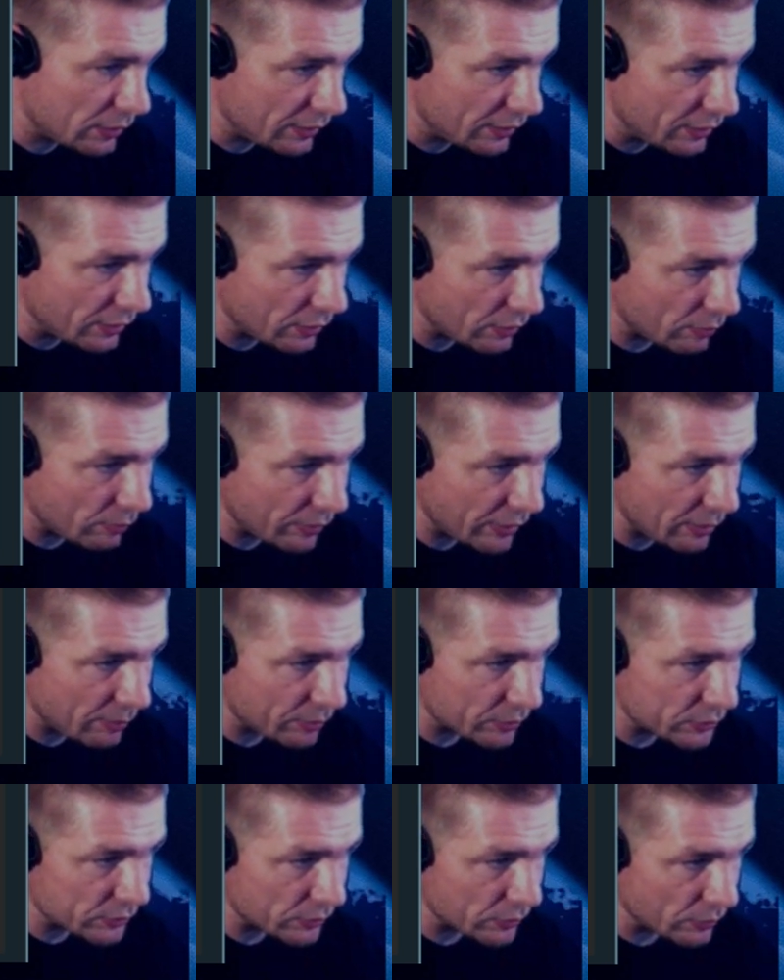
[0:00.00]
Be
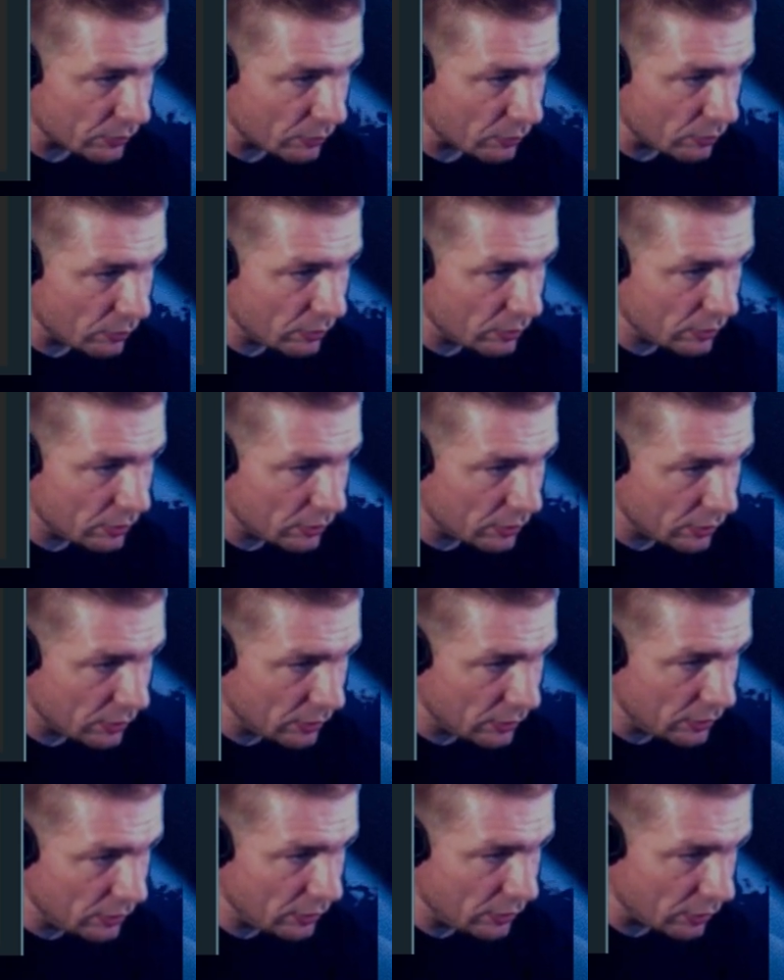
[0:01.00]
able to,
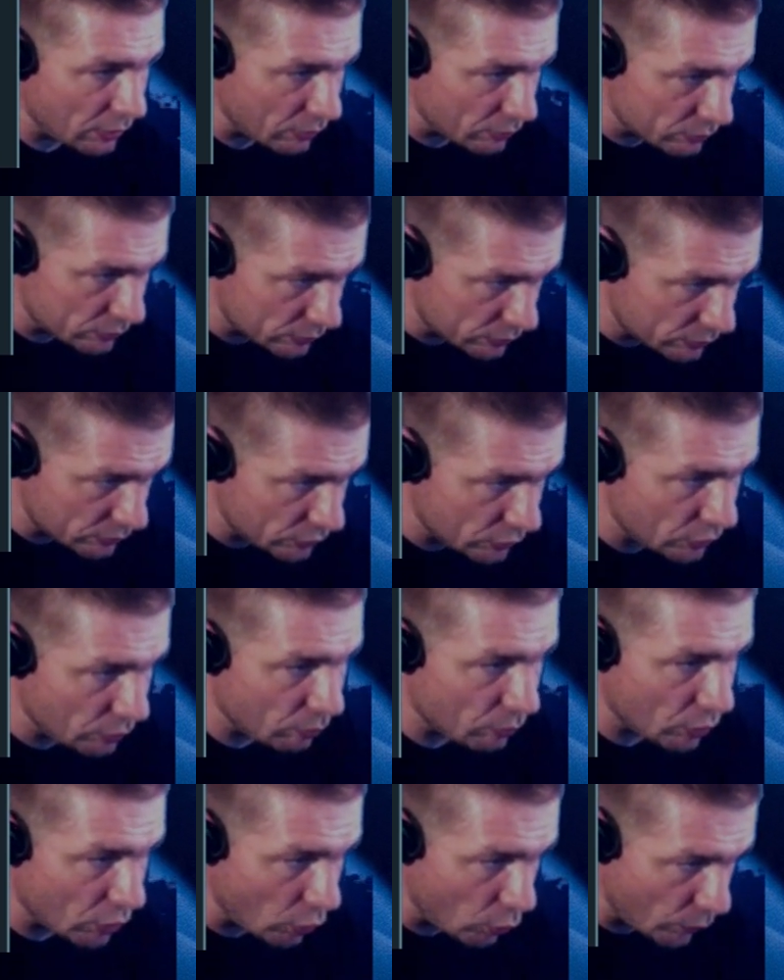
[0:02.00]
you know,
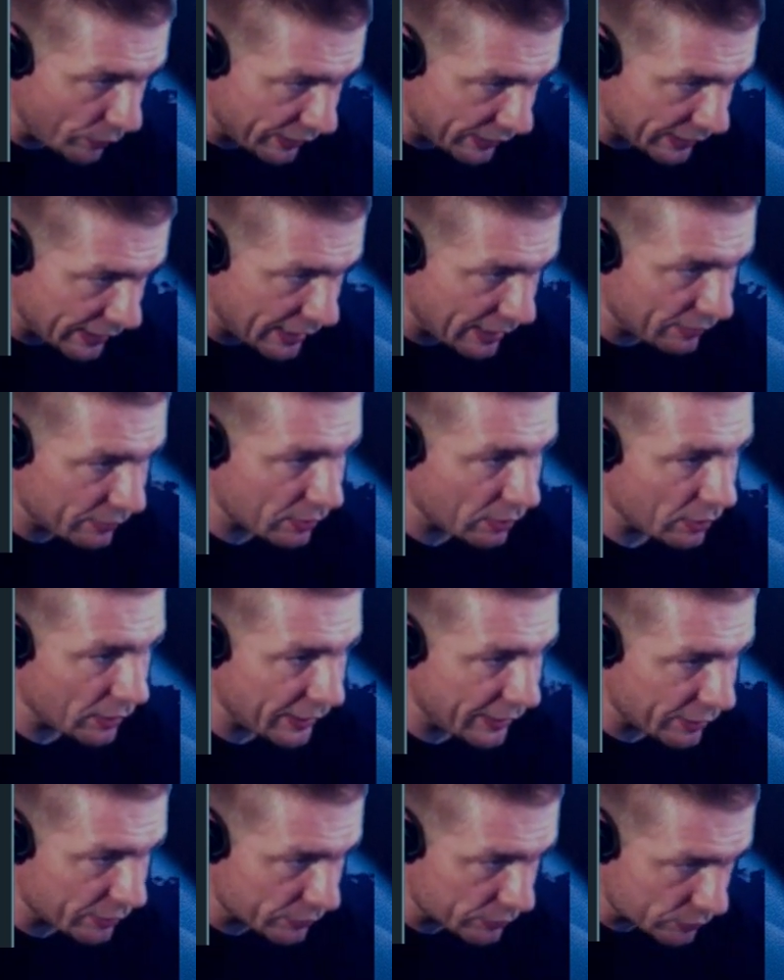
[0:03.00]
knowing that the
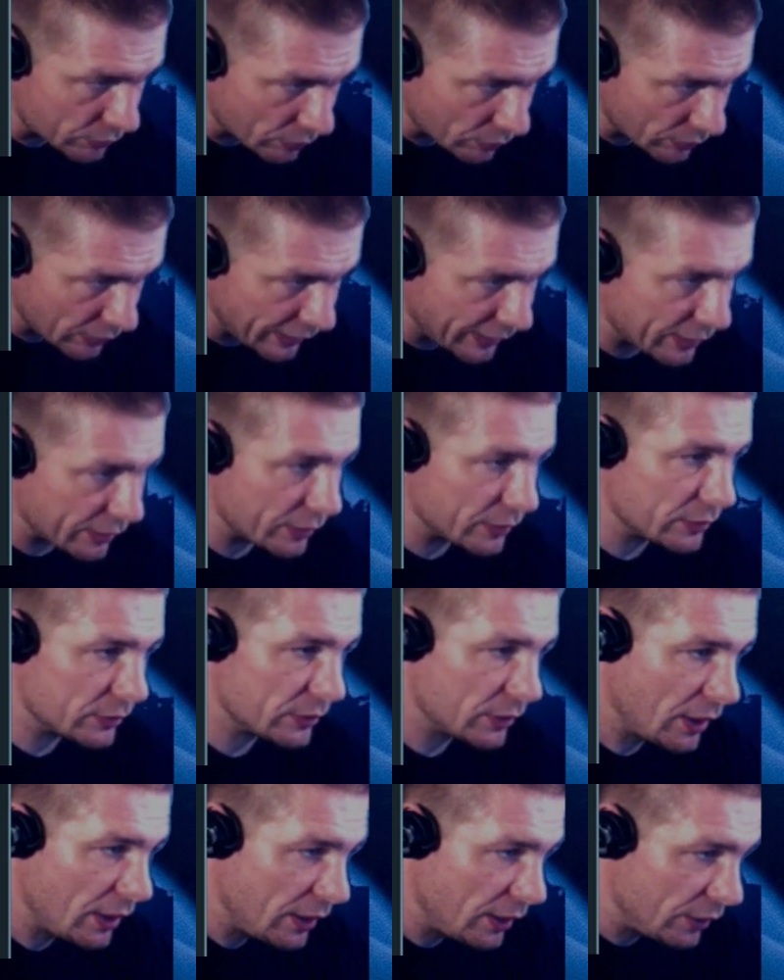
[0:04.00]
layers are layers,
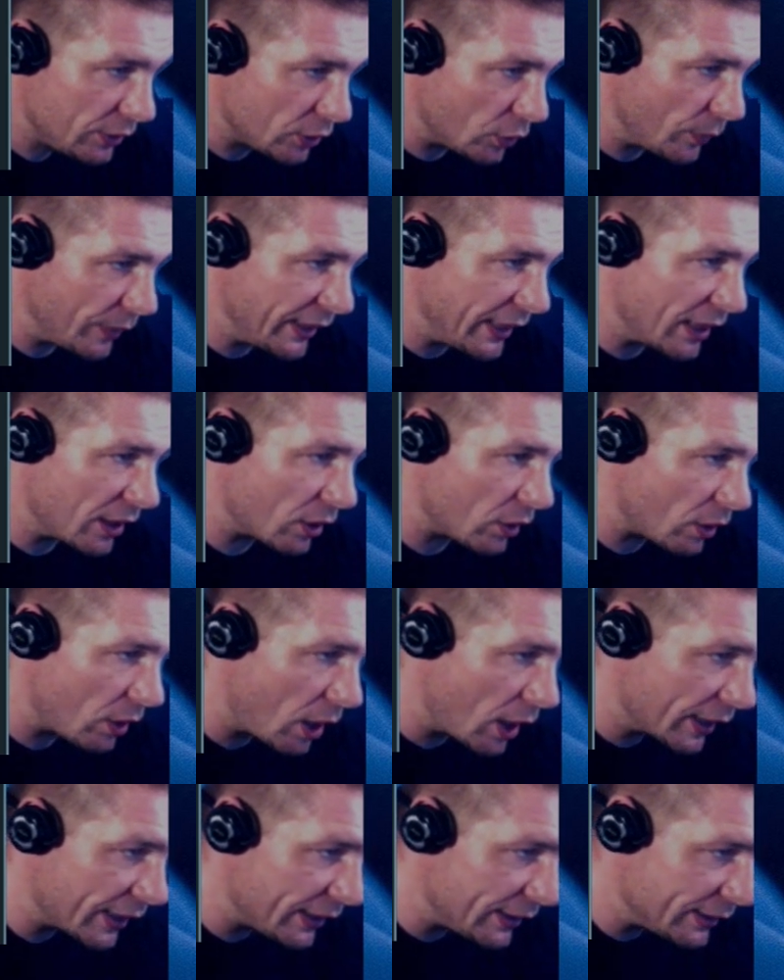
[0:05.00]
knowing how to
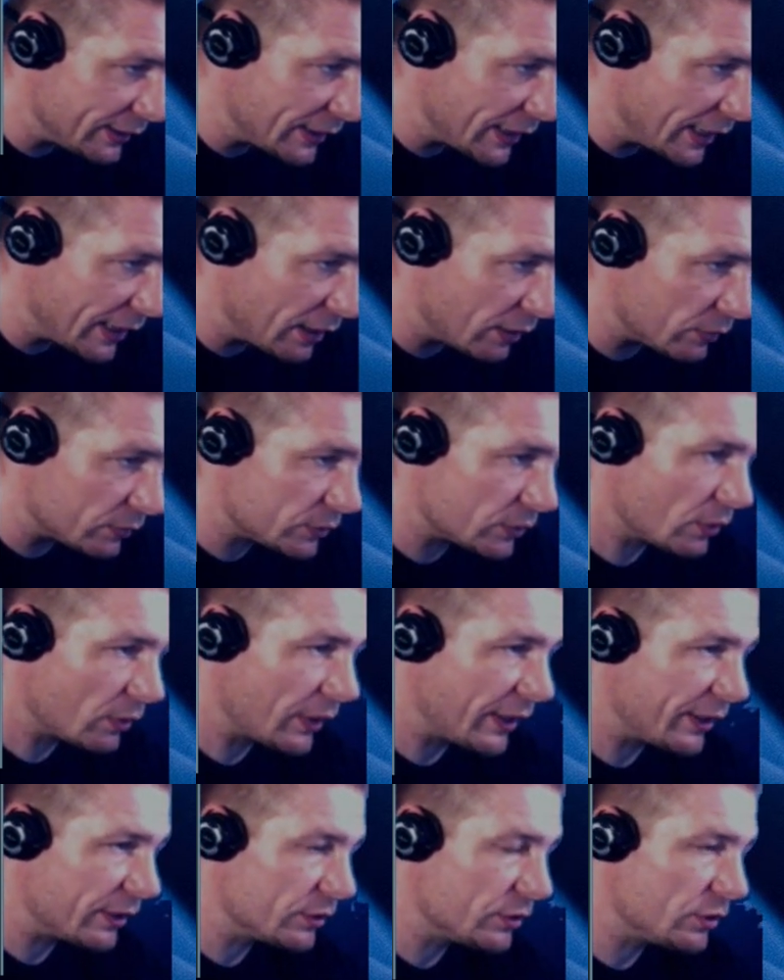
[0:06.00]
lock it down so
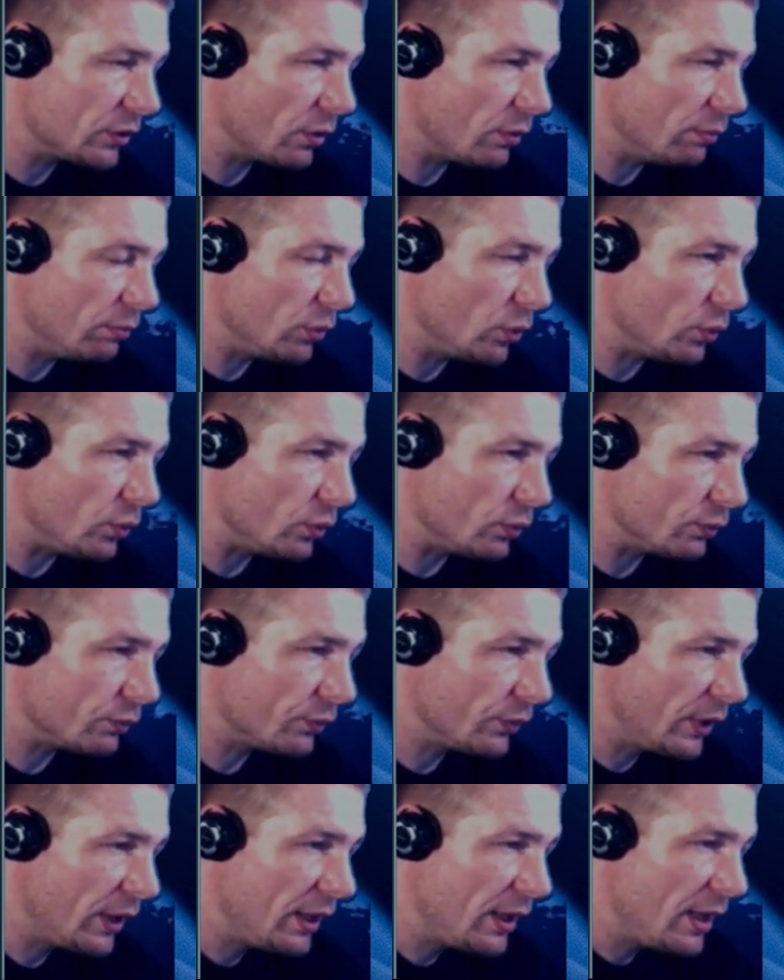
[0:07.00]
layers don't move,
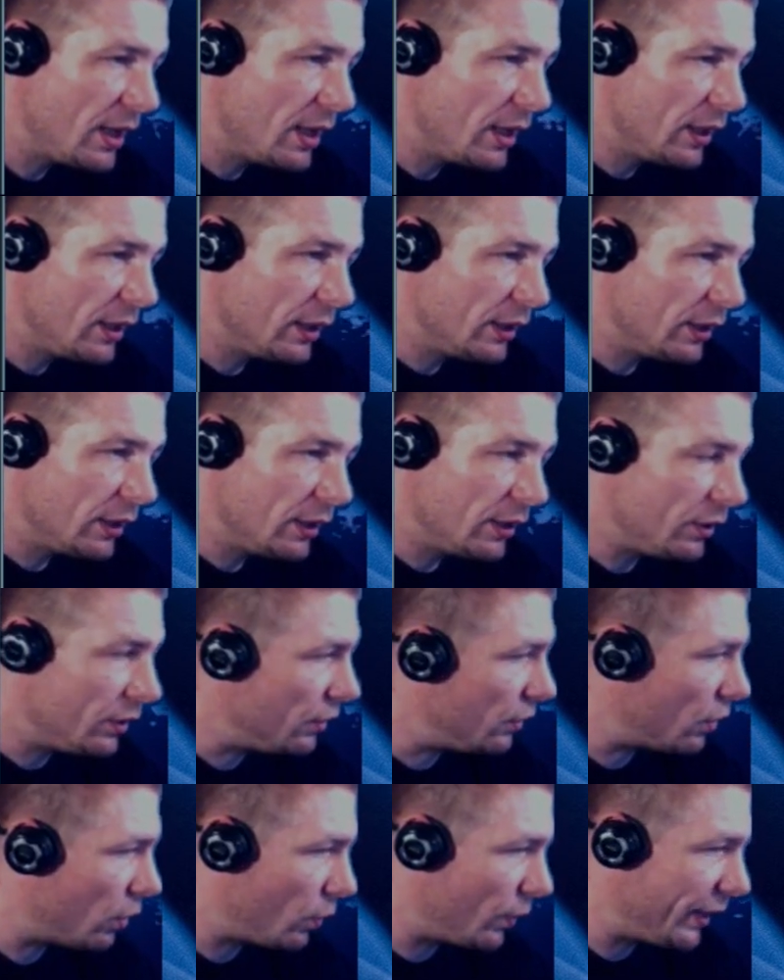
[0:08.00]

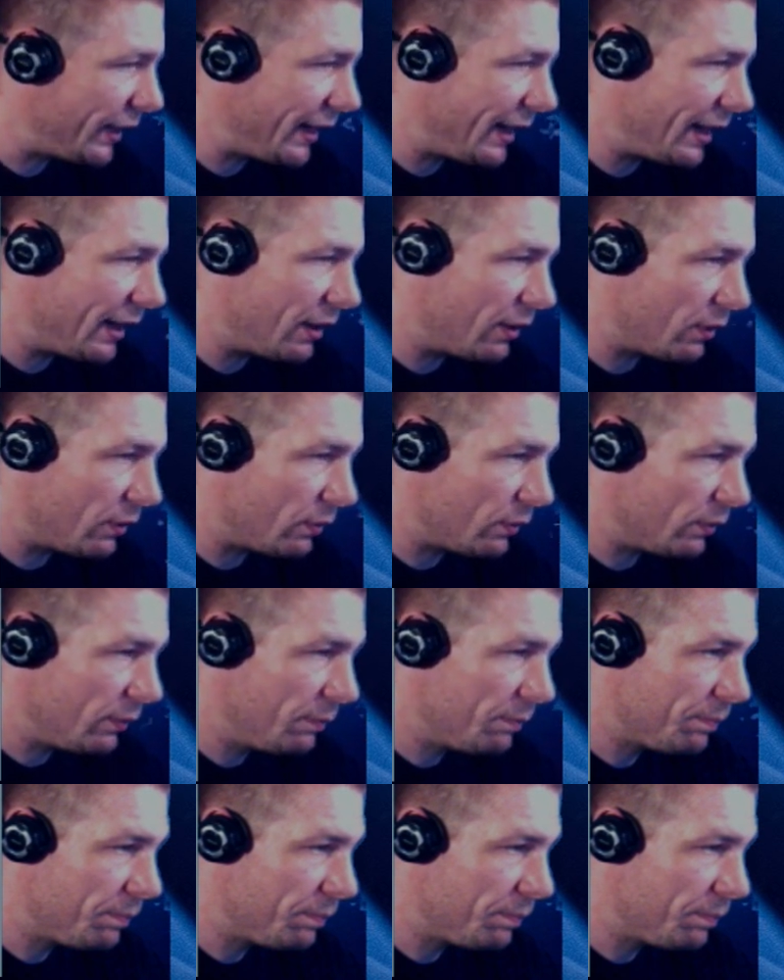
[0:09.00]
knowing how.